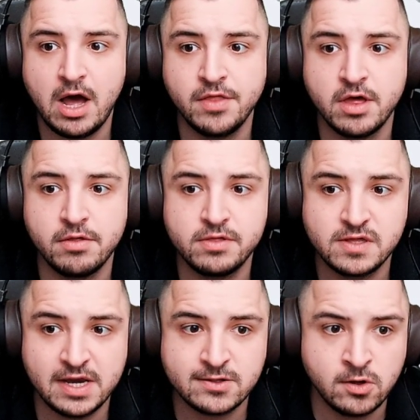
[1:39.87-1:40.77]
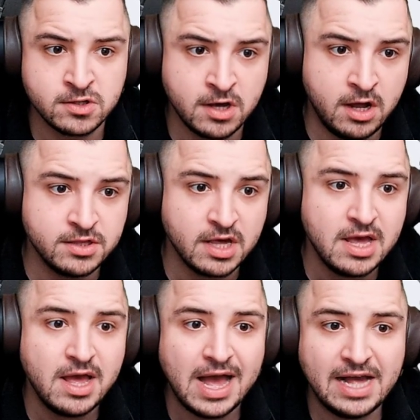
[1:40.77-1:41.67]
other six cost cards
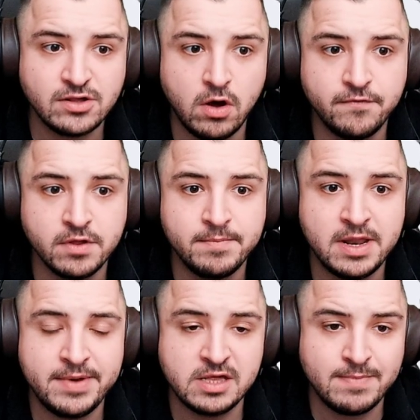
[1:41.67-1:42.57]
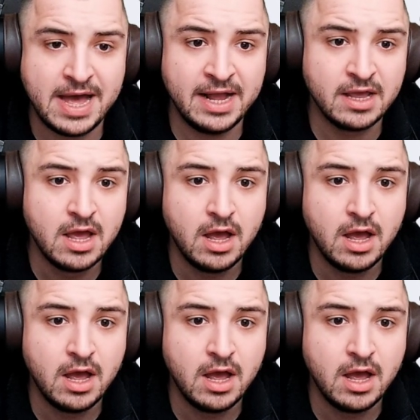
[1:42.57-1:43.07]
has often been a mixed bag.